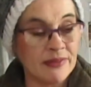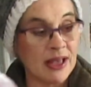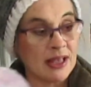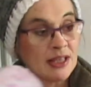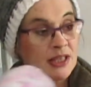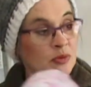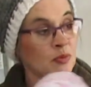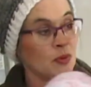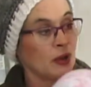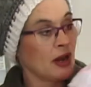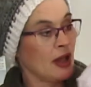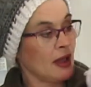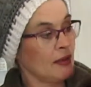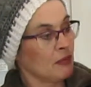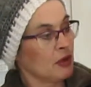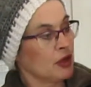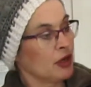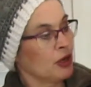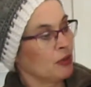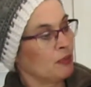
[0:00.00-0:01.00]
that's what
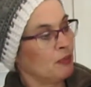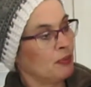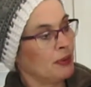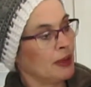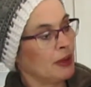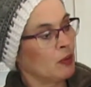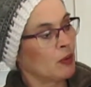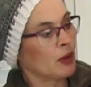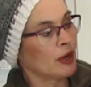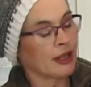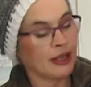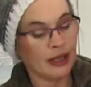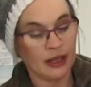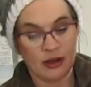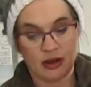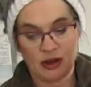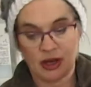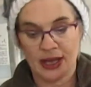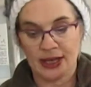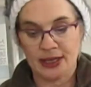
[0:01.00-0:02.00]
I'm going to be working
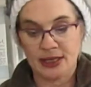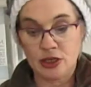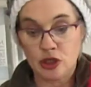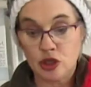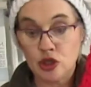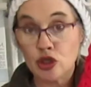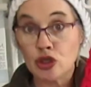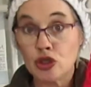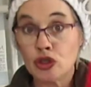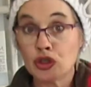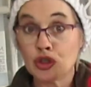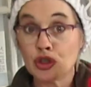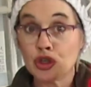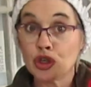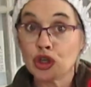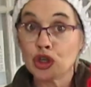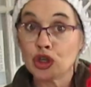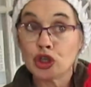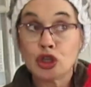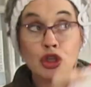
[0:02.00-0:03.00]
on
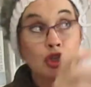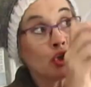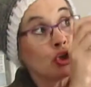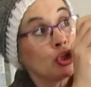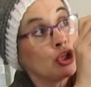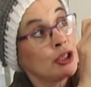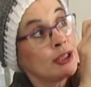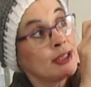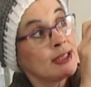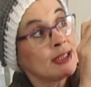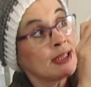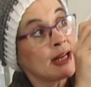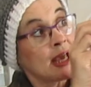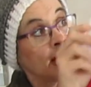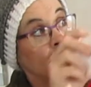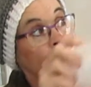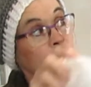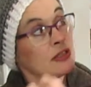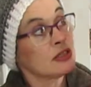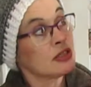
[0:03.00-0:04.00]

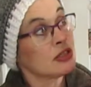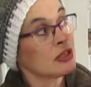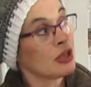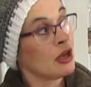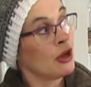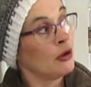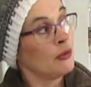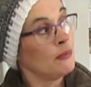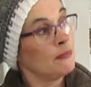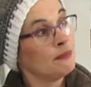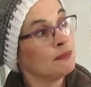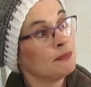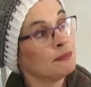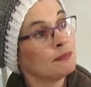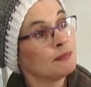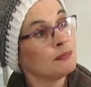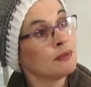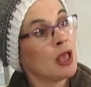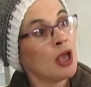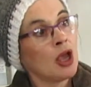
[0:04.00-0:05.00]
tonight. So,
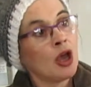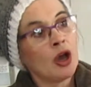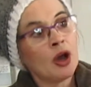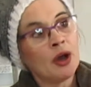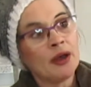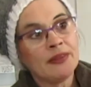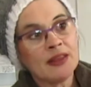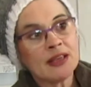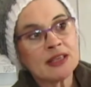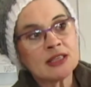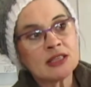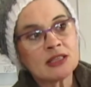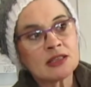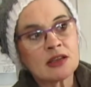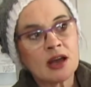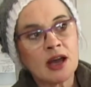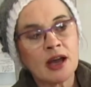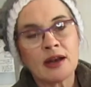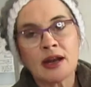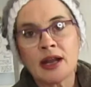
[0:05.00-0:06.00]
oh, and this has
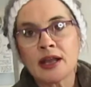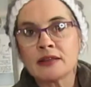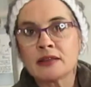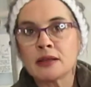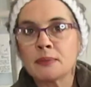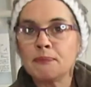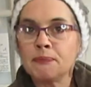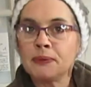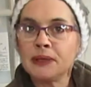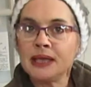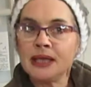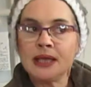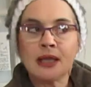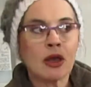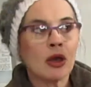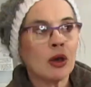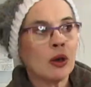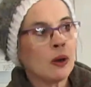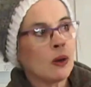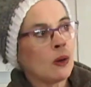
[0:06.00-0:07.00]
got like the
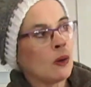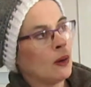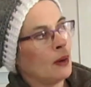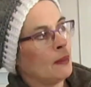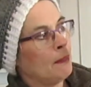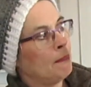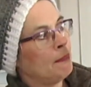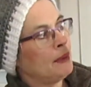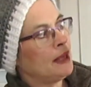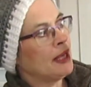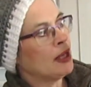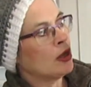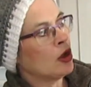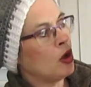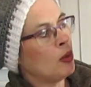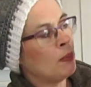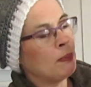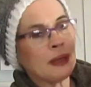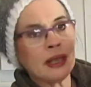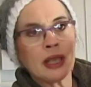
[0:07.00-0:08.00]
picot,
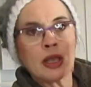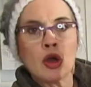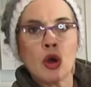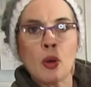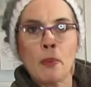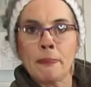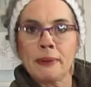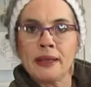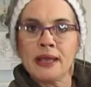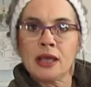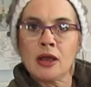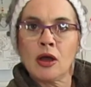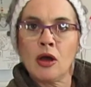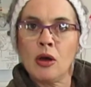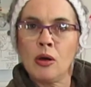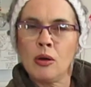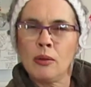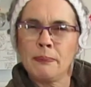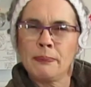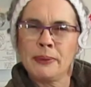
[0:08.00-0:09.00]
picot, picot,
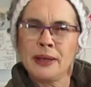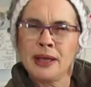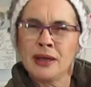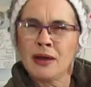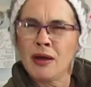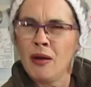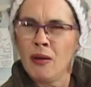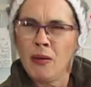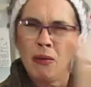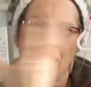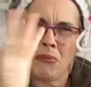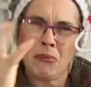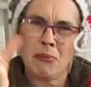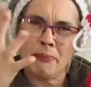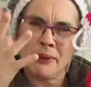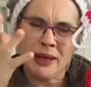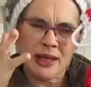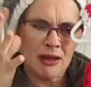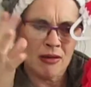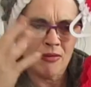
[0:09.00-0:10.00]
picot, picot,
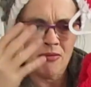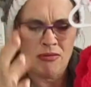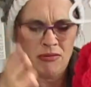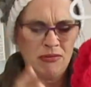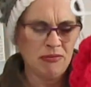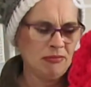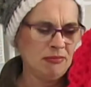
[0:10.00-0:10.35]
picot